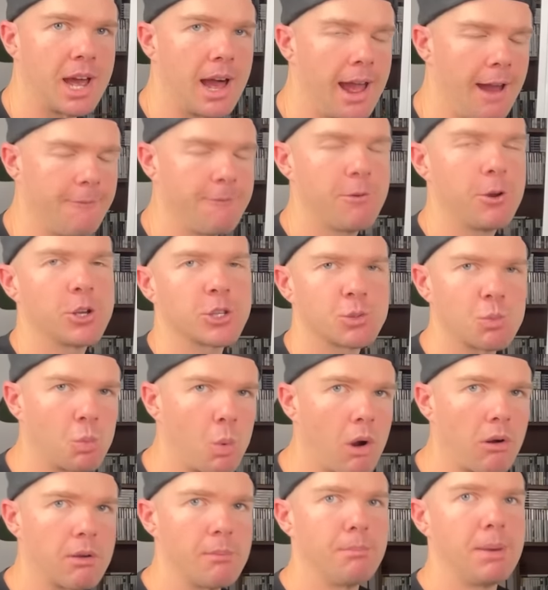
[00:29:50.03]
our first
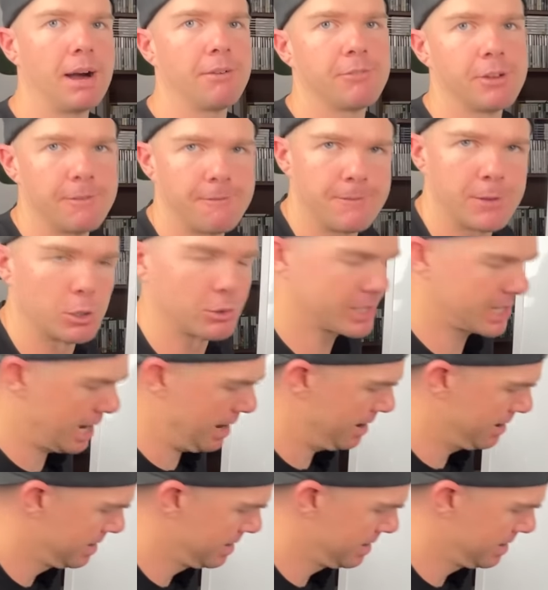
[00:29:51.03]
Warren Buffett filter.